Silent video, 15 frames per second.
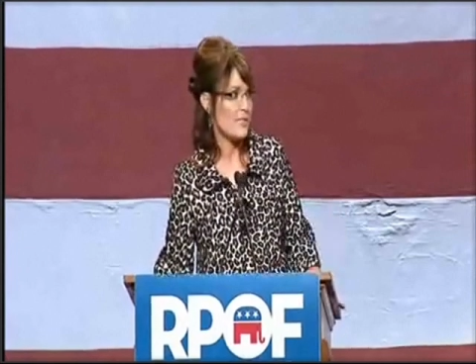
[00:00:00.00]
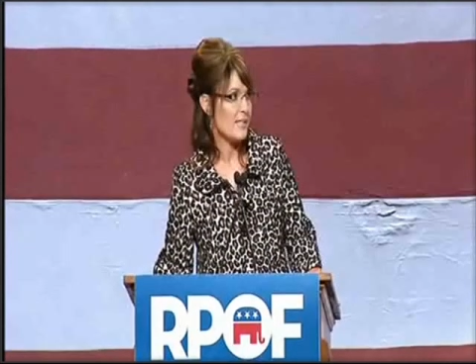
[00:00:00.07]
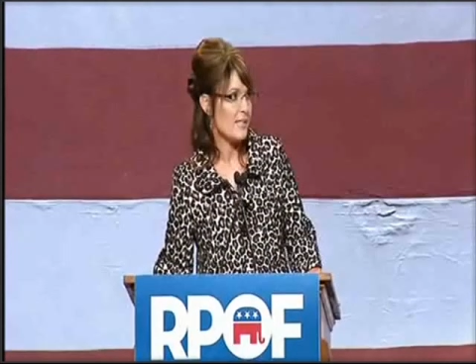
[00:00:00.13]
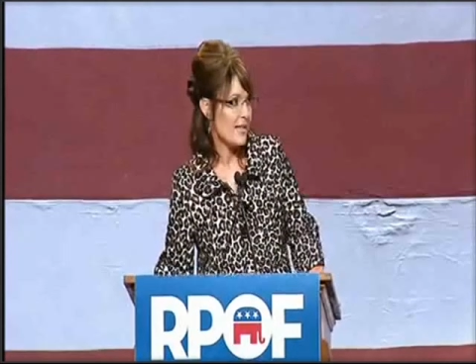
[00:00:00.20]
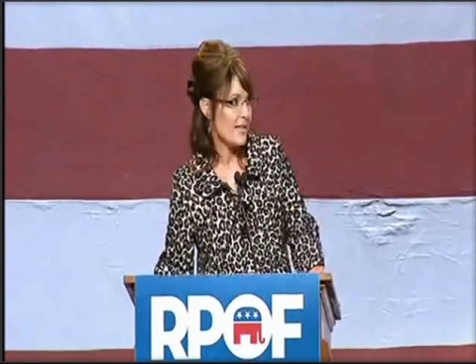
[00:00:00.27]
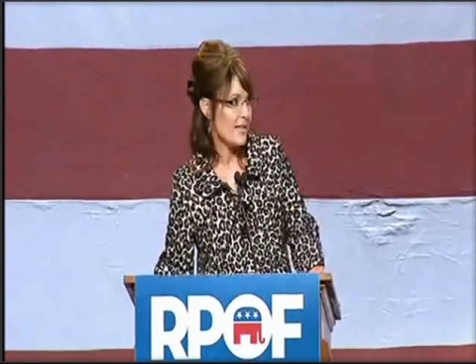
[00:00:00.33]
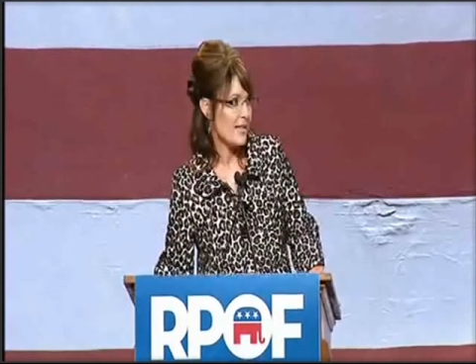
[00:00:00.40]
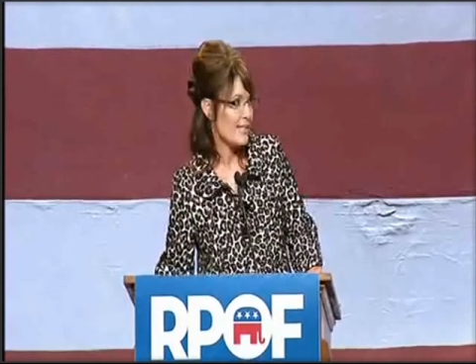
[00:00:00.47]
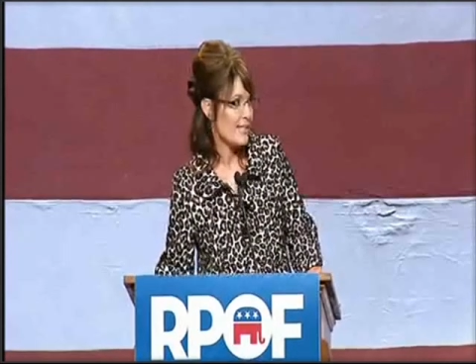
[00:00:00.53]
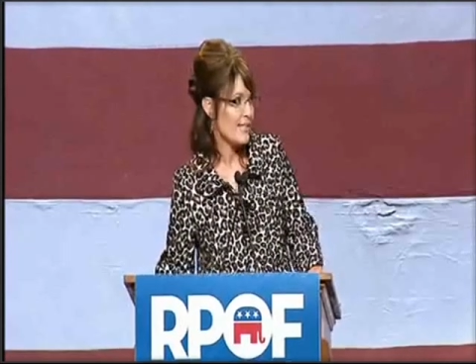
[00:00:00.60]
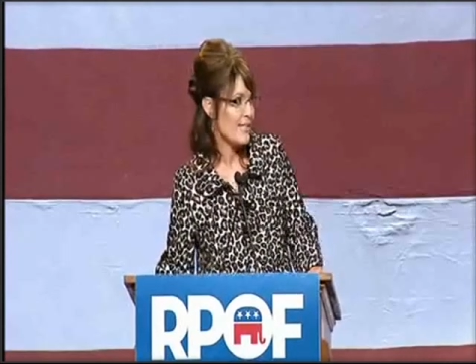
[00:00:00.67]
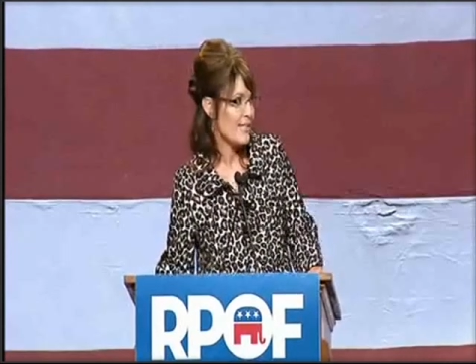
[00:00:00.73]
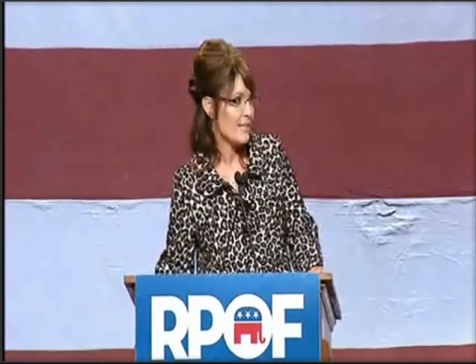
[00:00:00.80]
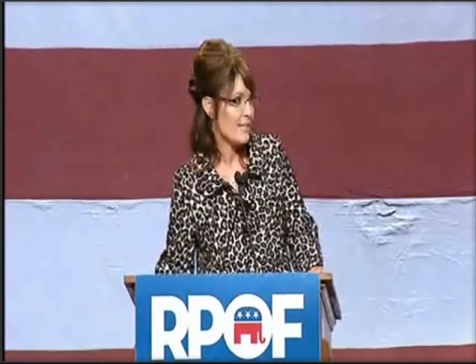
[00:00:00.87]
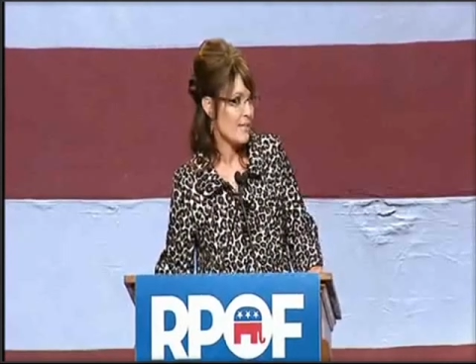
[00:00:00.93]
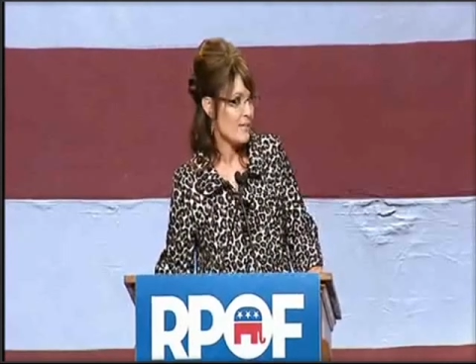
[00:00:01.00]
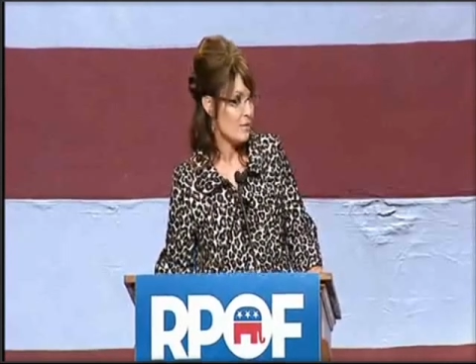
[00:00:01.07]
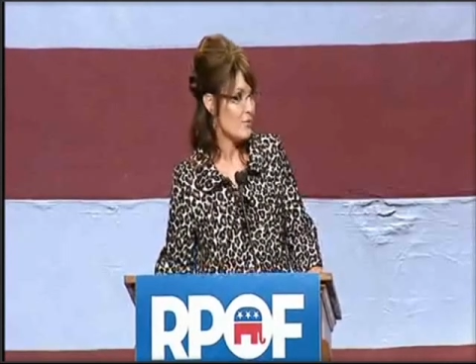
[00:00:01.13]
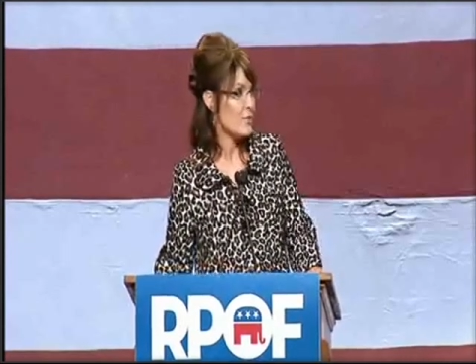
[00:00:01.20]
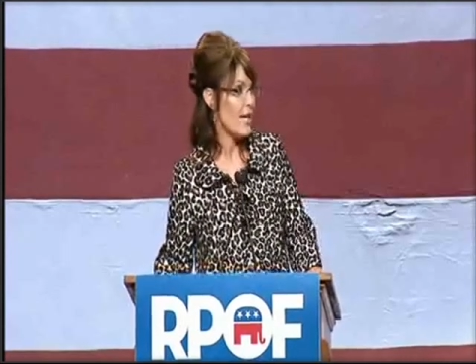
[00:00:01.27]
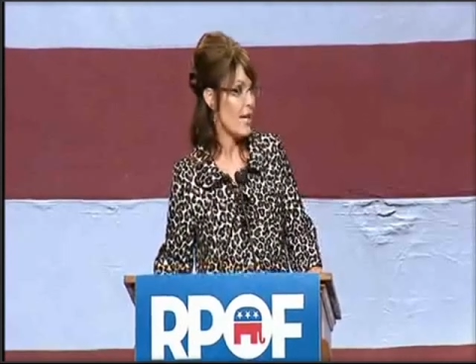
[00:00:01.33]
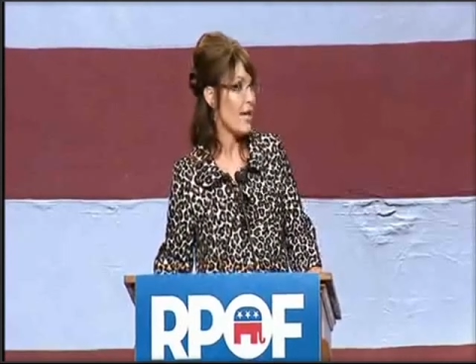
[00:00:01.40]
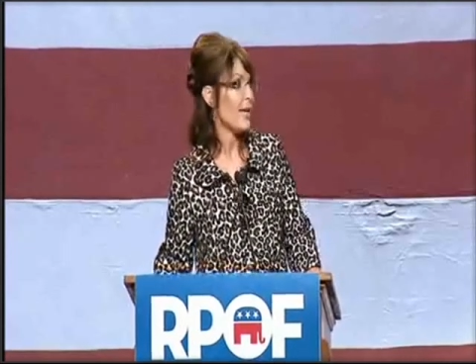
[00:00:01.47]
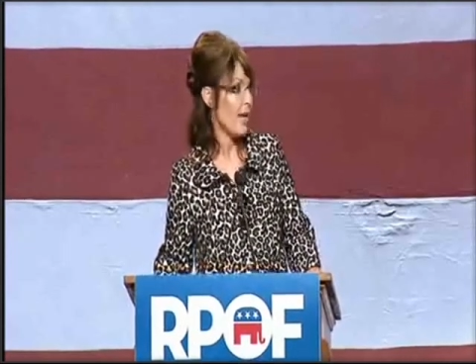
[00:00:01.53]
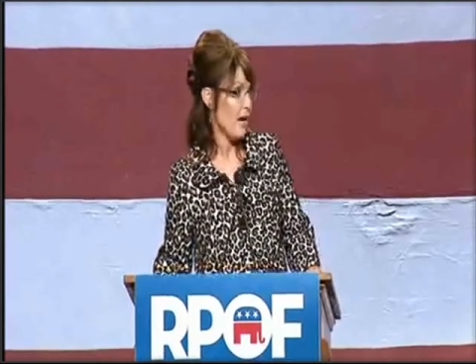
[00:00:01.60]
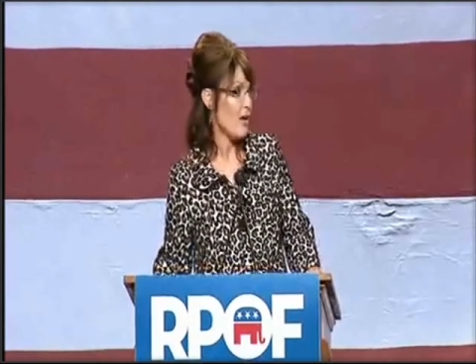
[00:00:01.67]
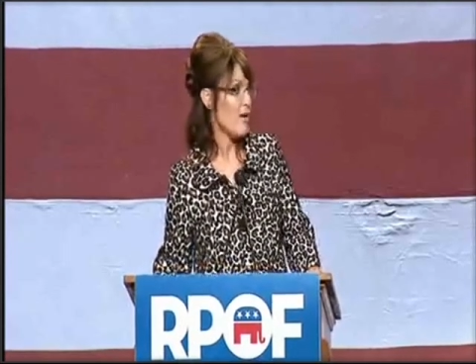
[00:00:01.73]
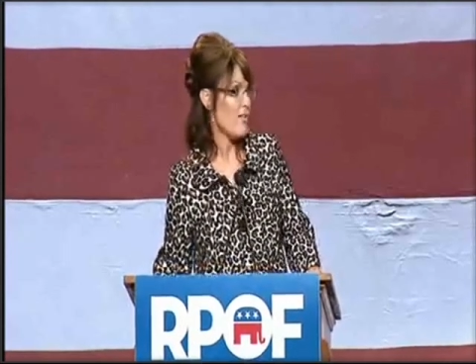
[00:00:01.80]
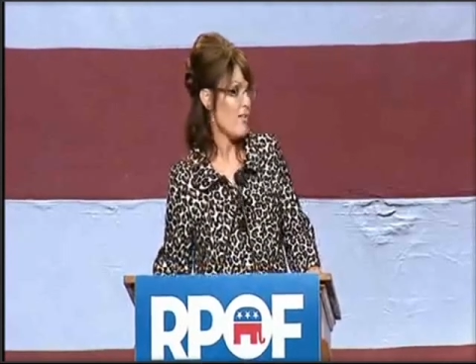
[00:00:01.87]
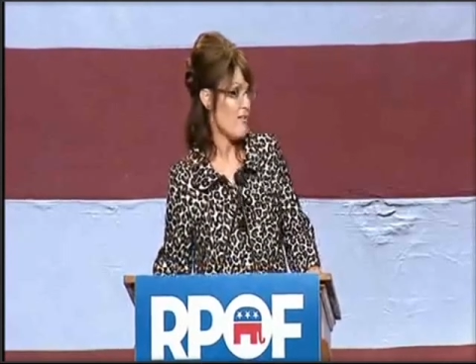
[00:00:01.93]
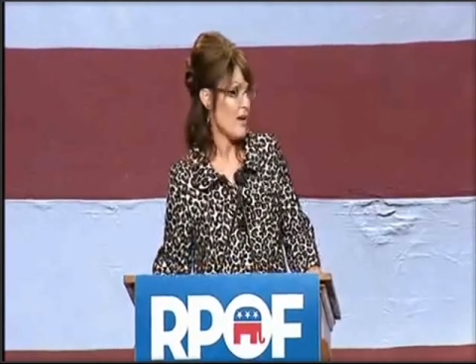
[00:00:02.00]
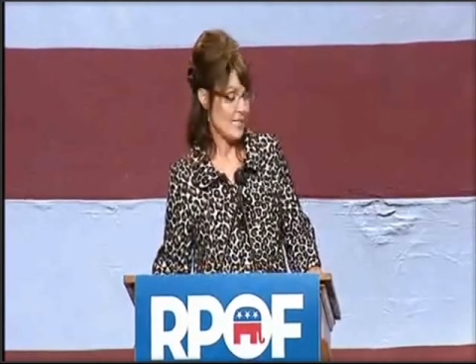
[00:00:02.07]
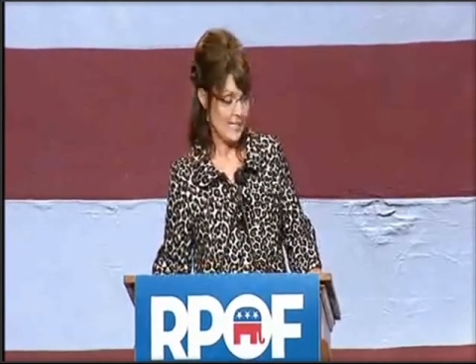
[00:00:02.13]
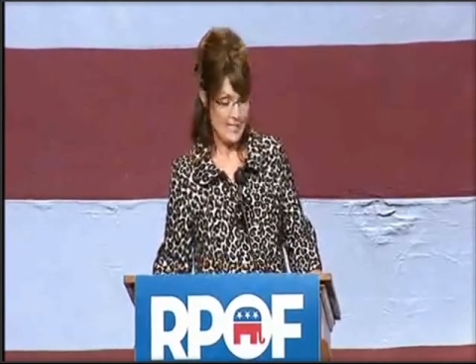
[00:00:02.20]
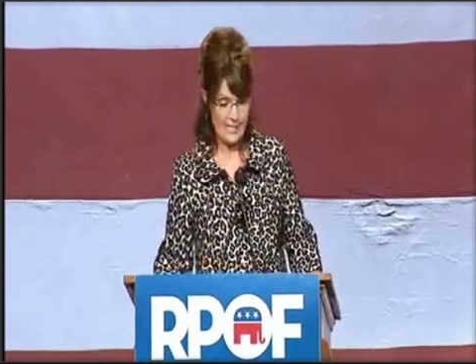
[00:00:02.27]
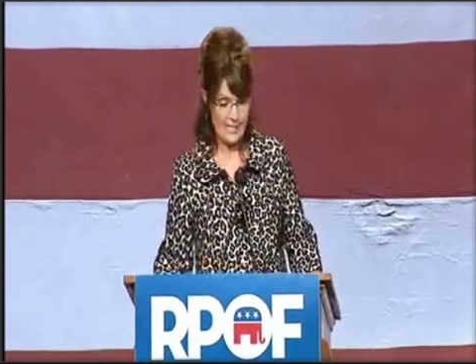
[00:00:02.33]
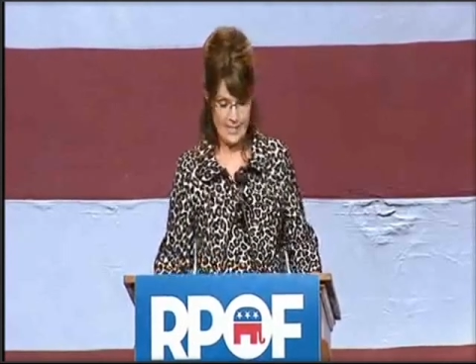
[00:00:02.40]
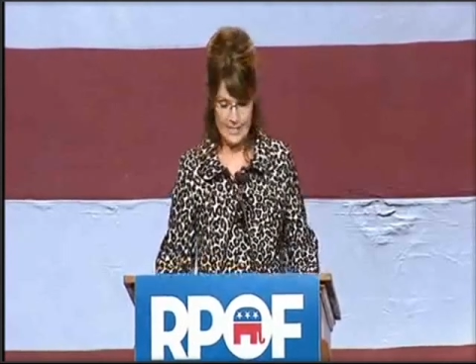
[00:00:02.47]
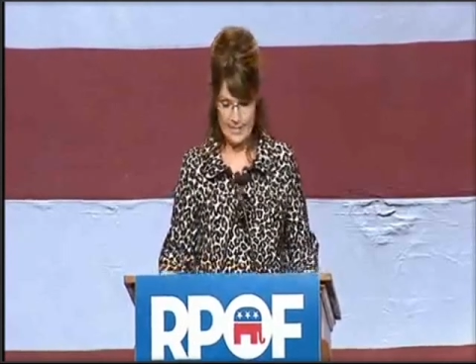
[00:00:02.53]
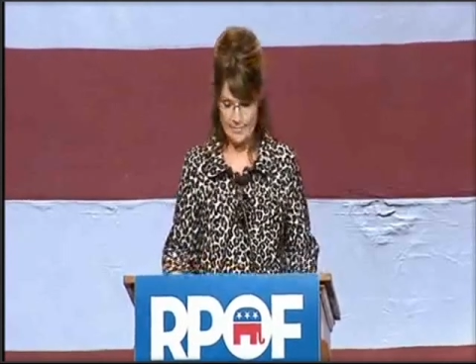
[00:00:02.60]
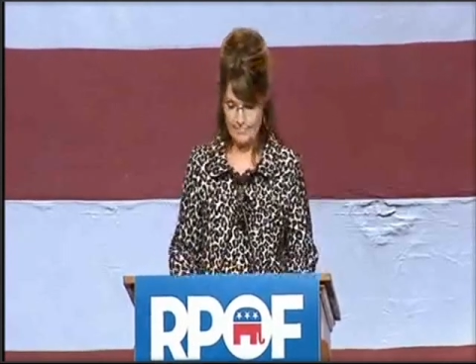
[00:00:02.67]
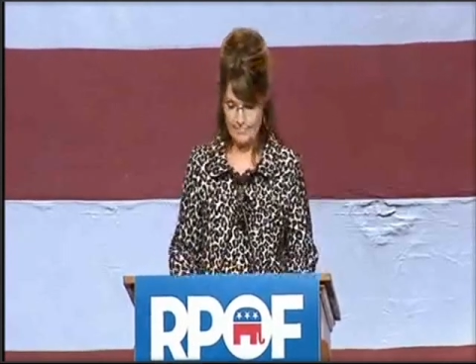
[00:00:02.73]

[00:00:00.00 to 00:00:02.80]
us to take care of us.